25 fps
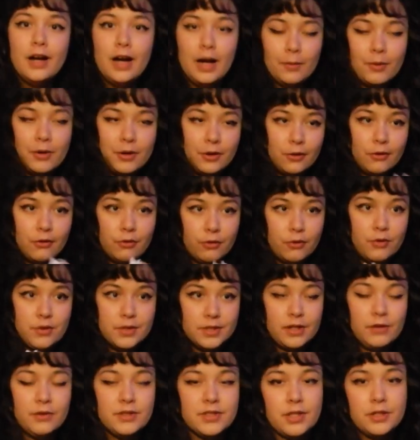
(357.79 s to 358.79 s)
I'm gonna go throw
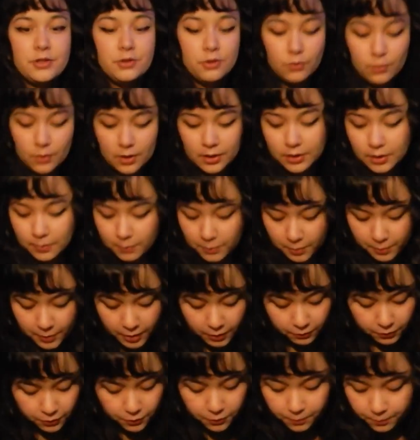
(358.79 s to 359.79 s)
these out because I don't want them in
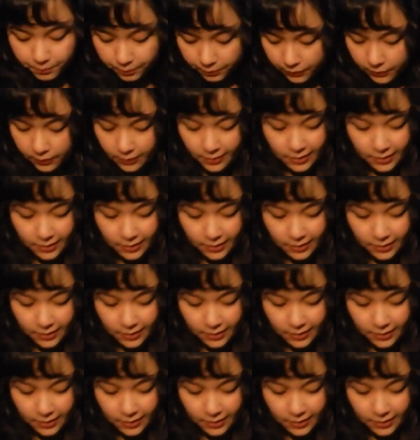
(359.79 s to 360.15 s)
my room.